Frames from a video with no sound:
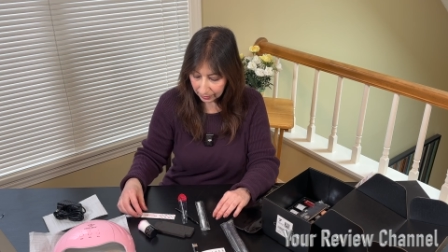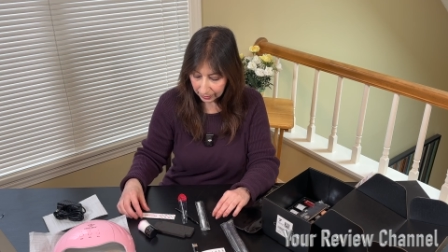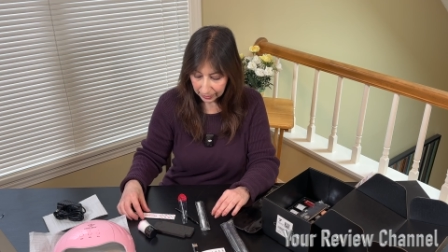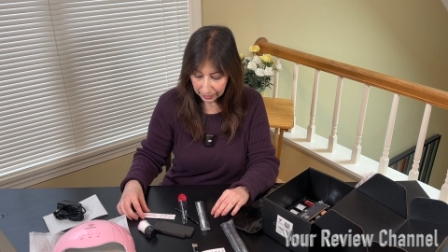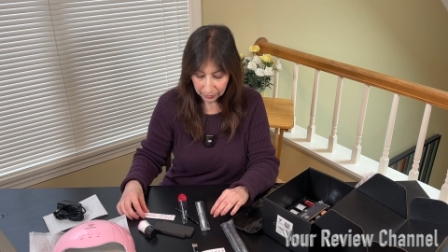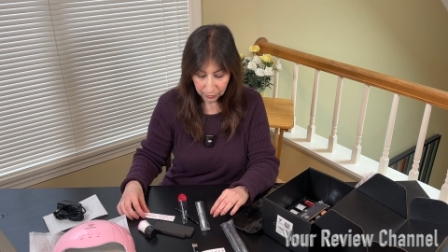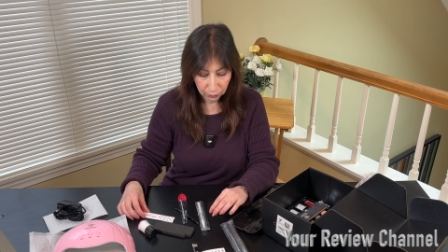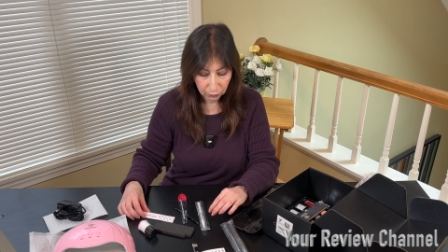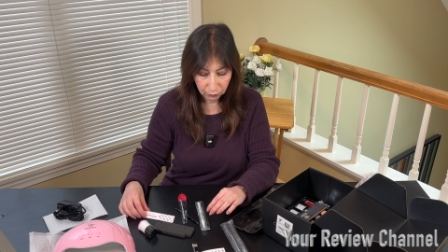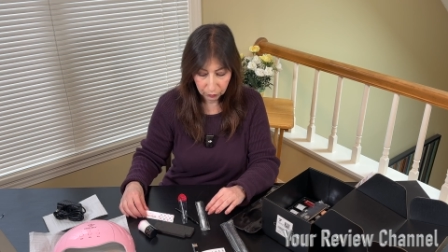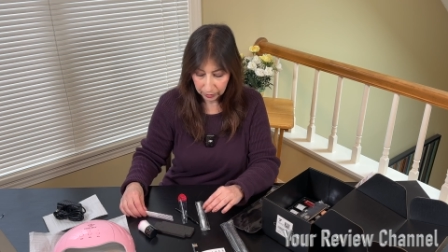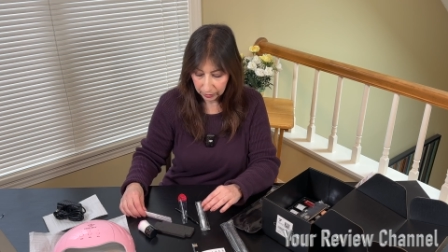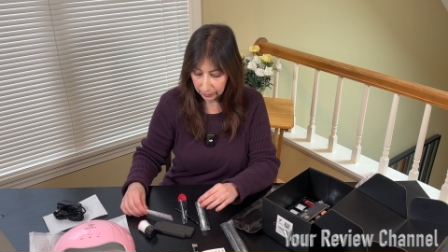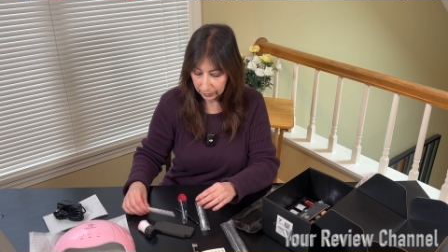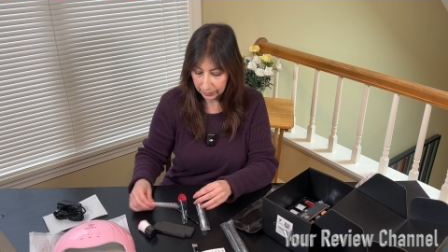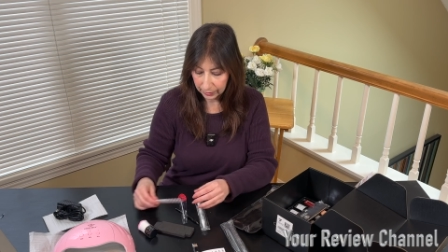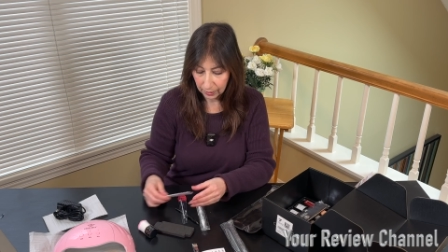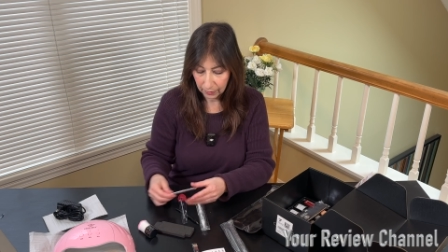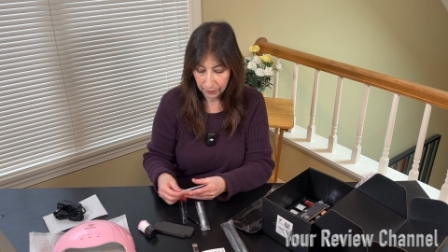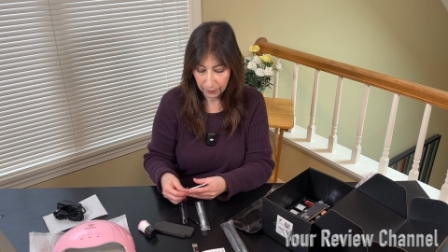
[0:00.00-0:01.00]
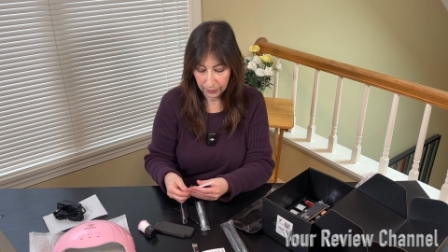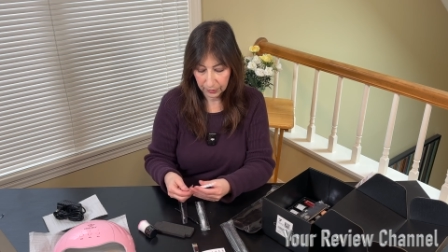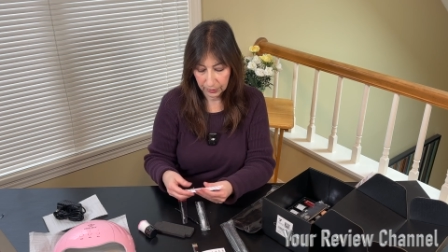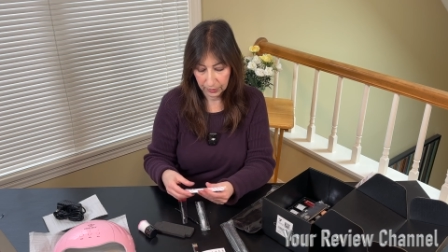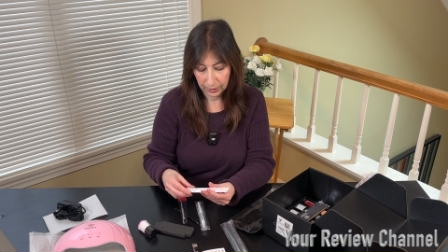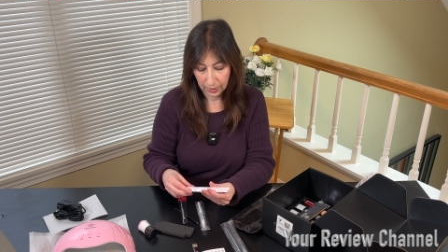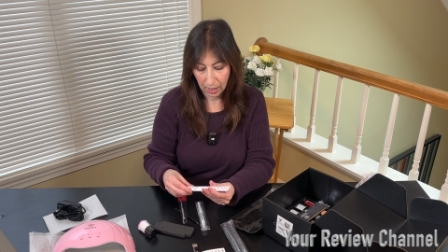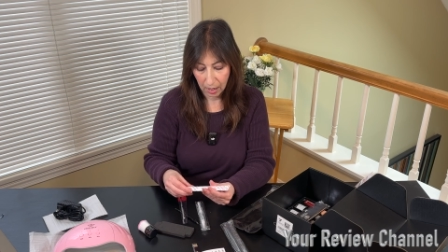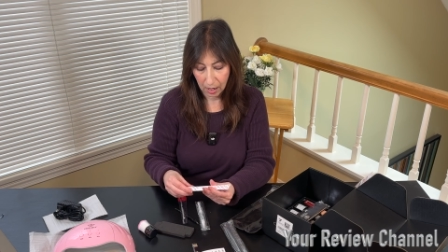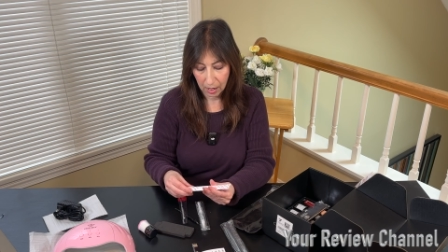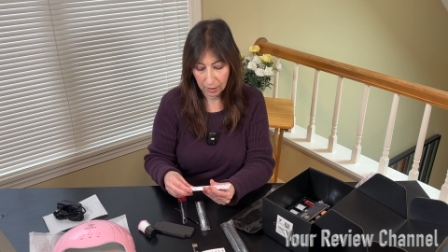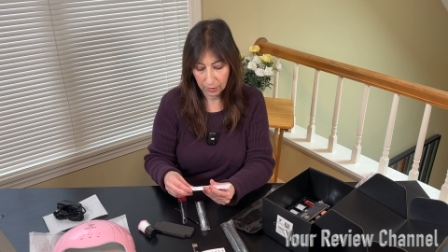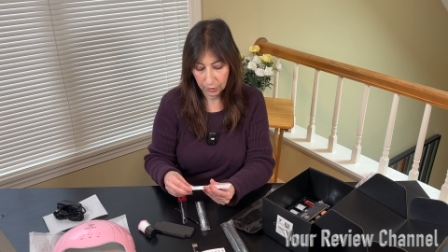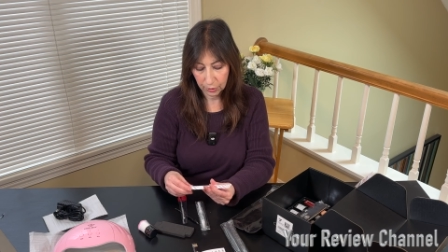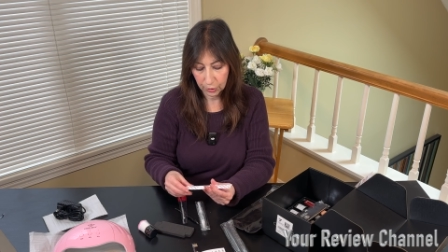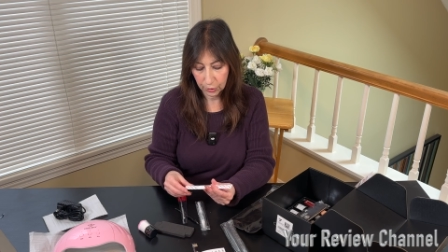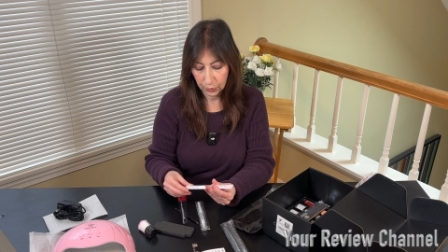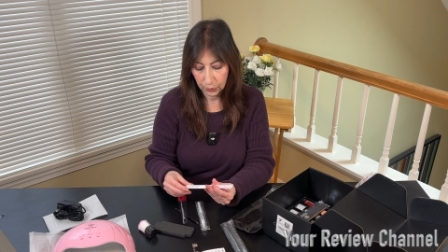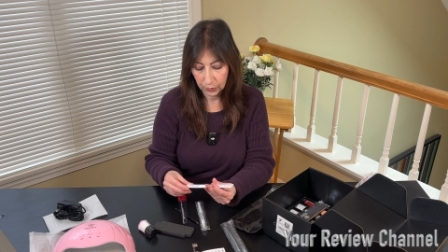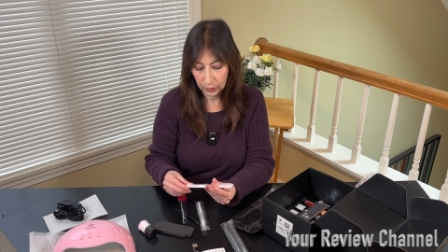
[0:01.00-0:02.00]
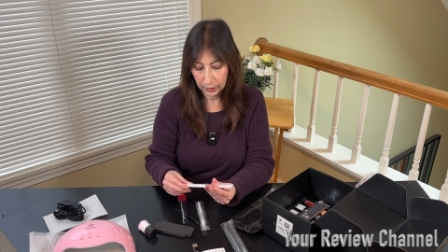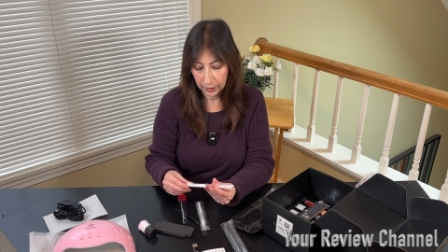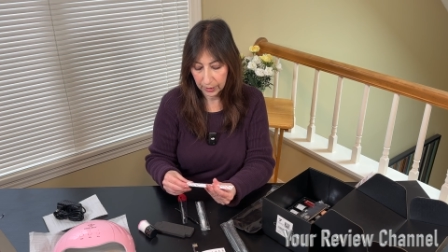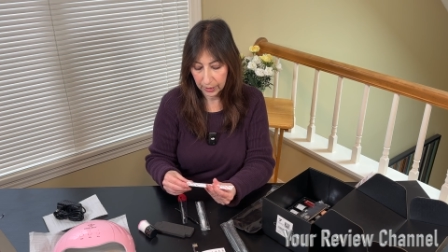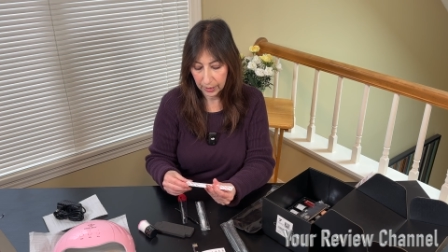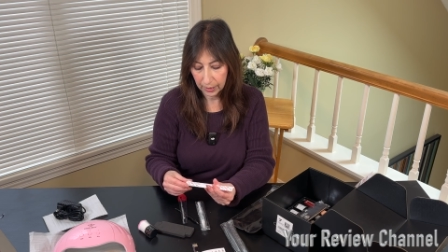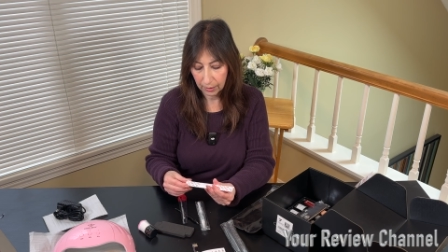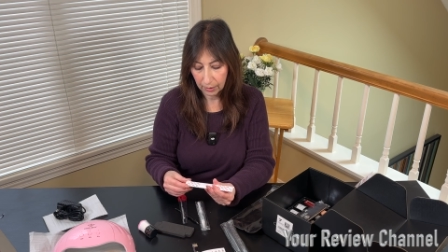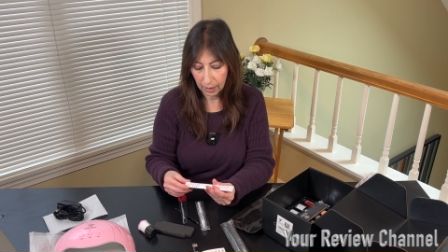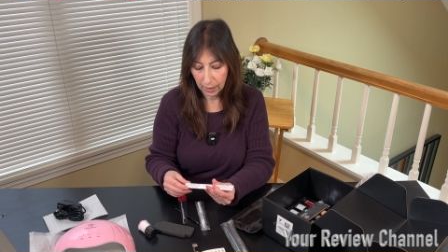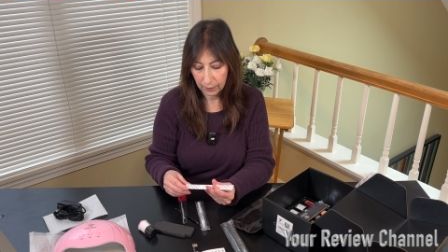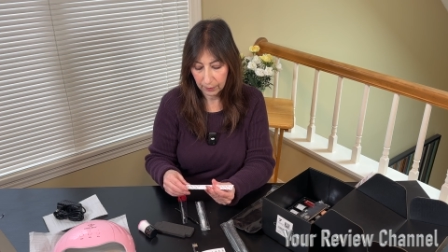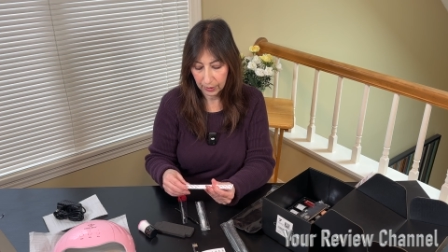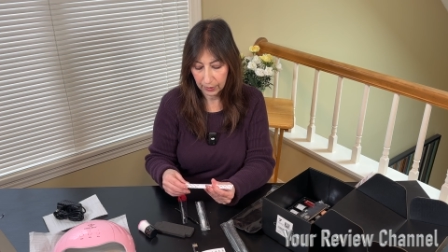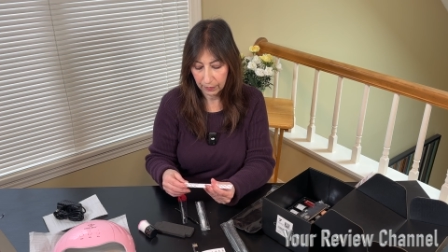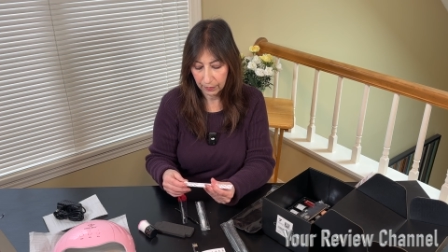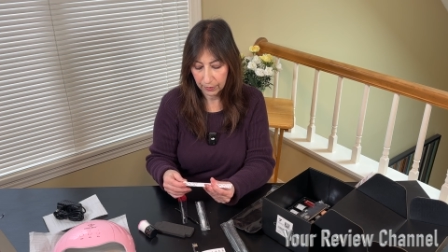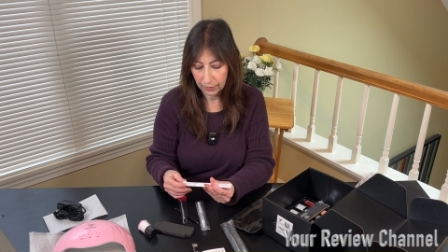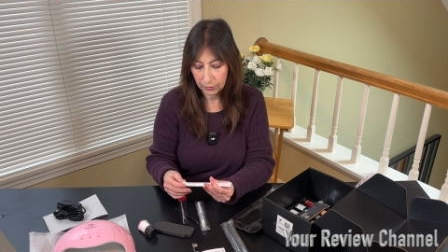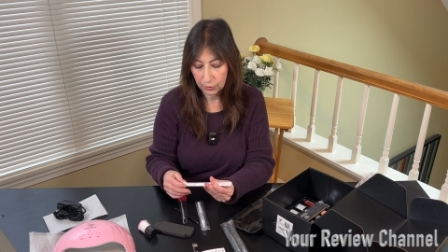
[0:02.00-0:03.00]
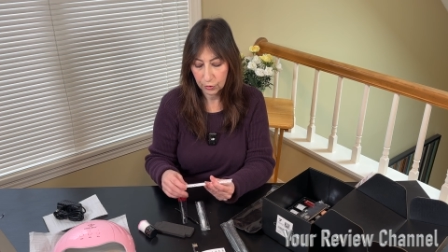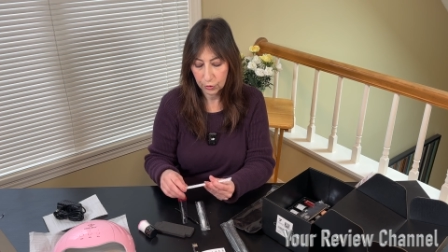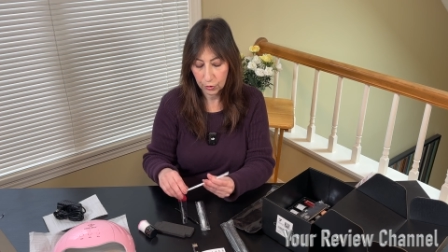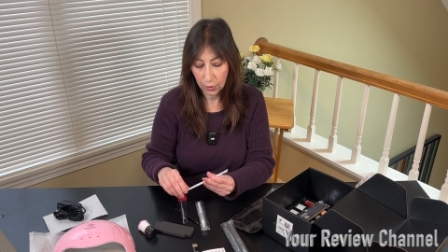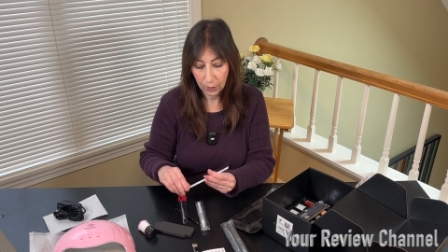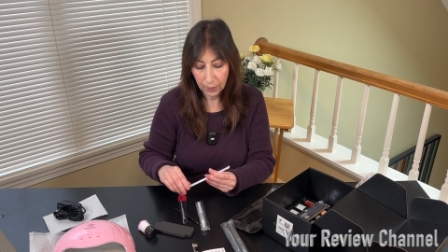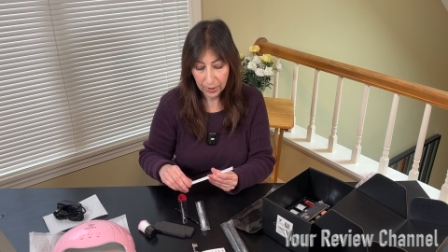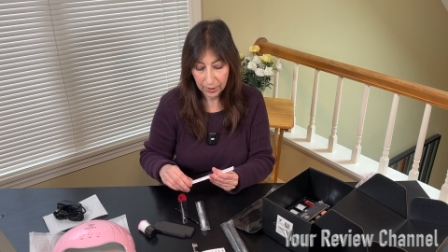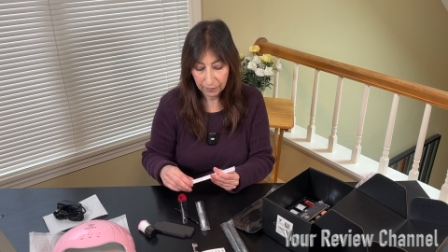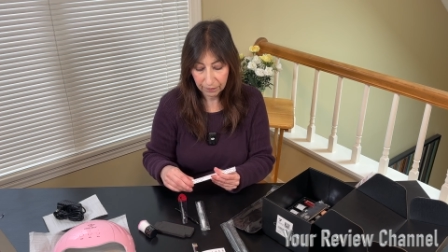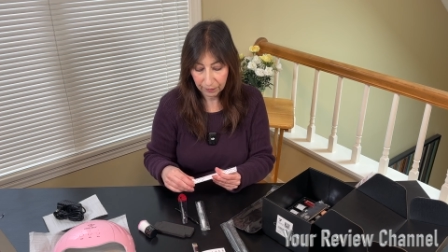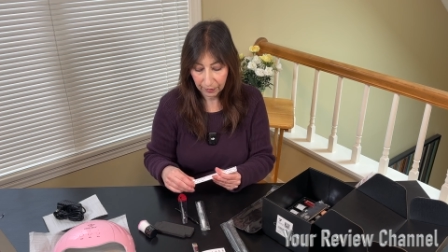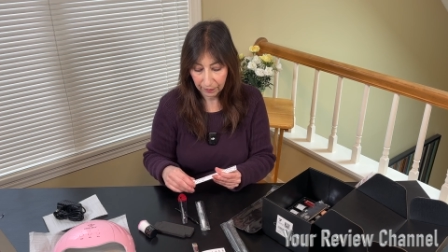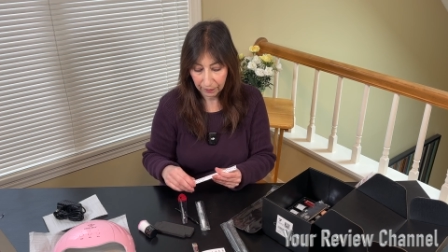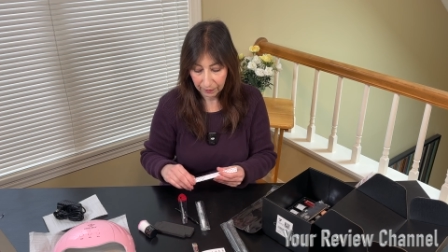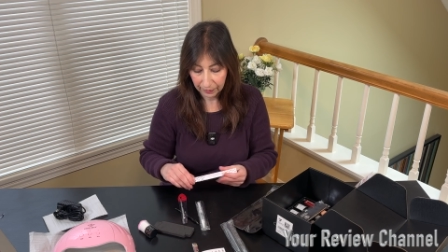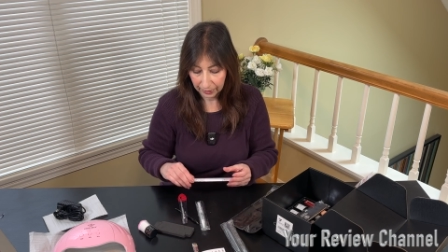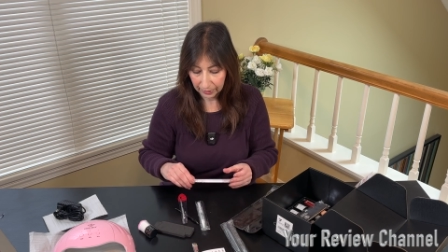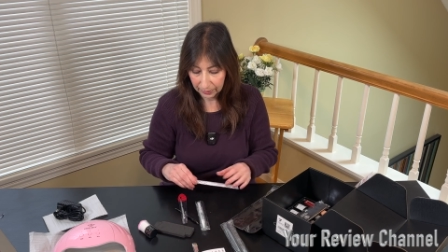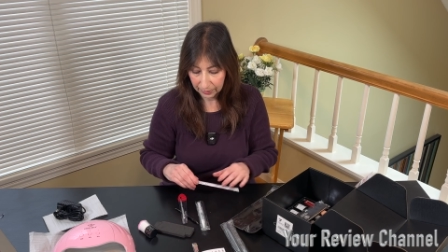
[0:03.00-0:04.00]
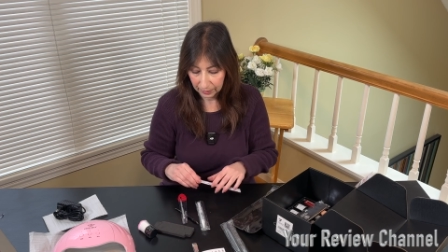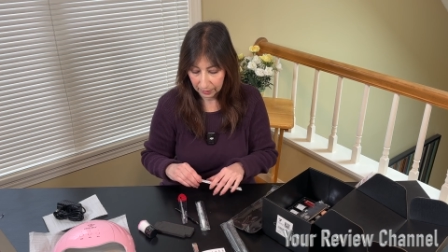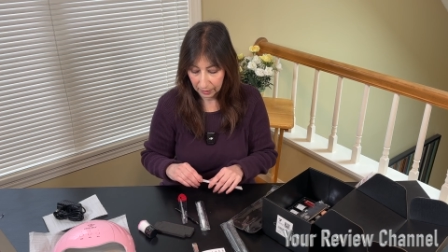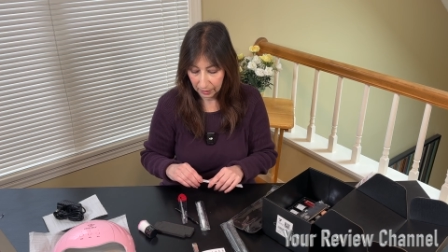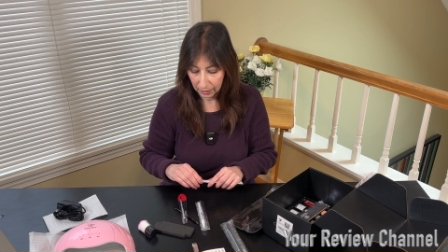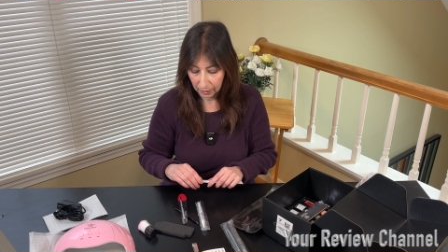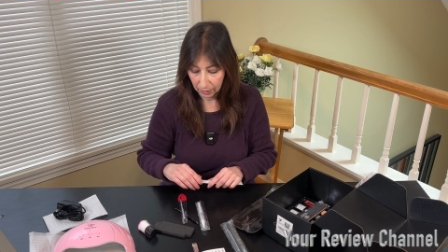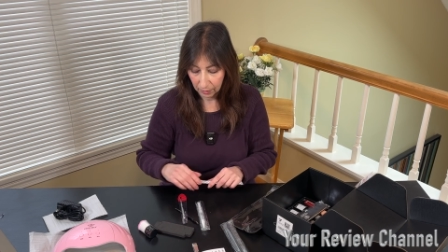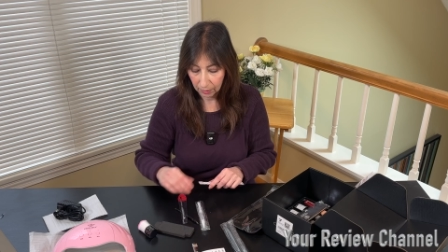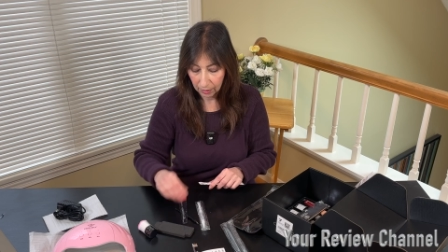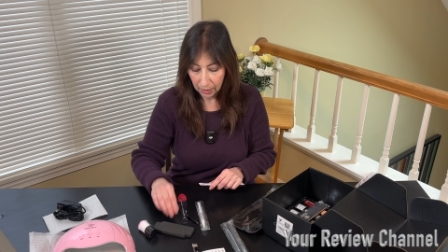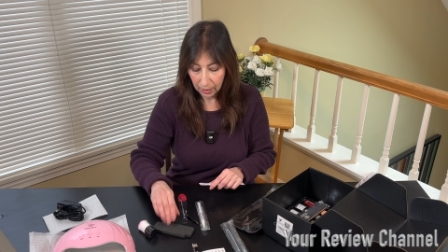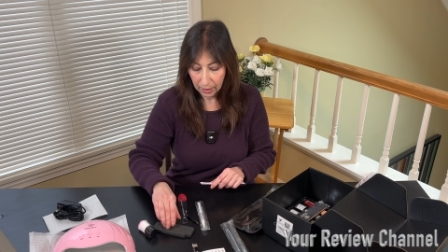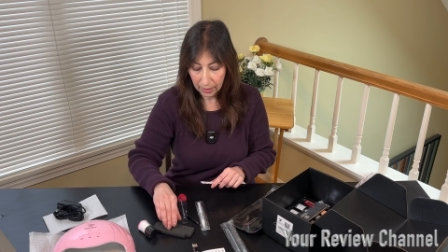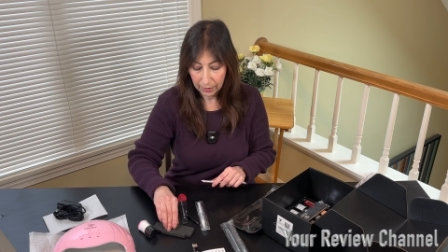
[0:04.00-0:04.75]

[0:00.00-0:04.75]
It's really, there's an art tool in here. I mean, there's so many fun things in here.